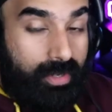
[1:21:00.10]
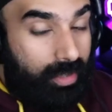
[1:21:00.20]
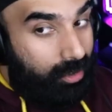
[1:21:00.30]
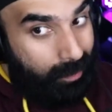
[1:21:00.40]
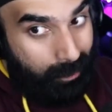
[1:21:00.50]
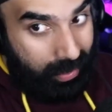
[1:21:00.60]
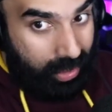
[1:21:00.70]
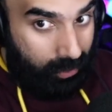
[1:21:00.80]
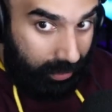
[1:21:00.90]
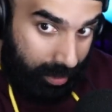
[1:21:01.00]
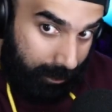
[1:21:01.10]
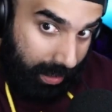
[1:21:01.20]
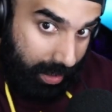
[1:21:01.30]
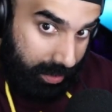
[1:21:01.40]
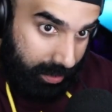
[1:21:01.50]
are a little bit peculiar
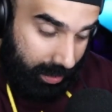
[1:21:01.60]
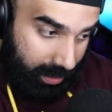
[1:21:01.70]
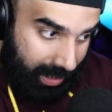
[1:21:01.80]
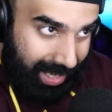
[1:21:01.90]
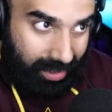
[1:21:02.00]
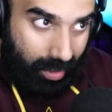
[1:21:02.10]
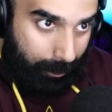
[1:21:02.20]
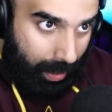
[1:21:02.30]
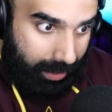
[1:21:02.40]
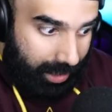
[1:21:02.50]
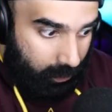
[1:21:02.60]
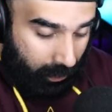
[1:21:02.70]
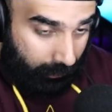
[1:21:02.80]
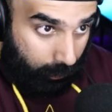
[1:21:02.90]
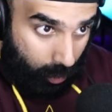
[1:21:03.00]
because that's like a podcast
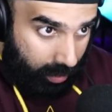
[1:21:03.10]
with 4